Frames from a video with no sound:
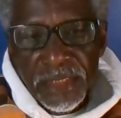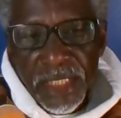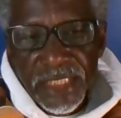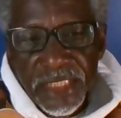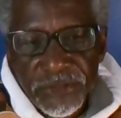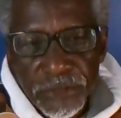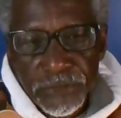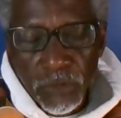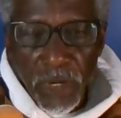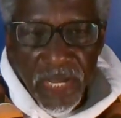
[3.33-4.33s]
Like and
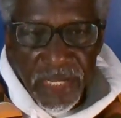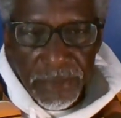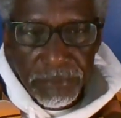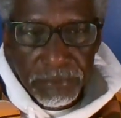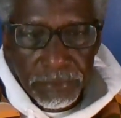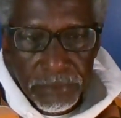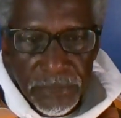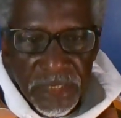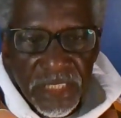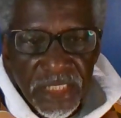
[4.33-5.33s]
subscribe
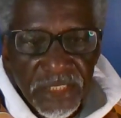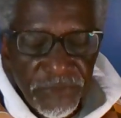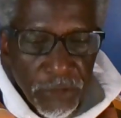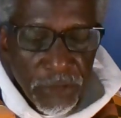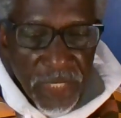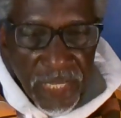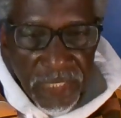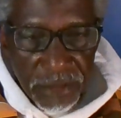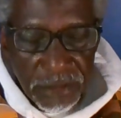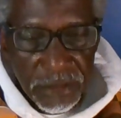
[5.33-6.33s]
if you're
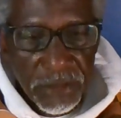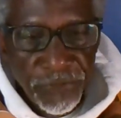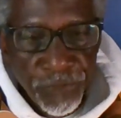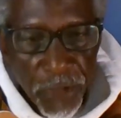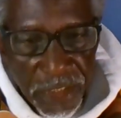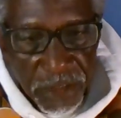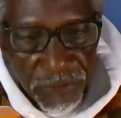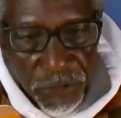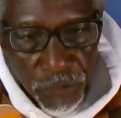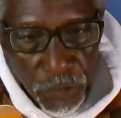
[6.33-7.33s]
not afraid of
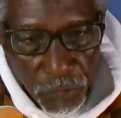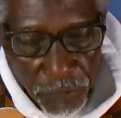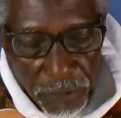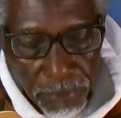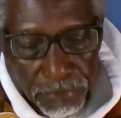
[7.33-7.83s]
the truth.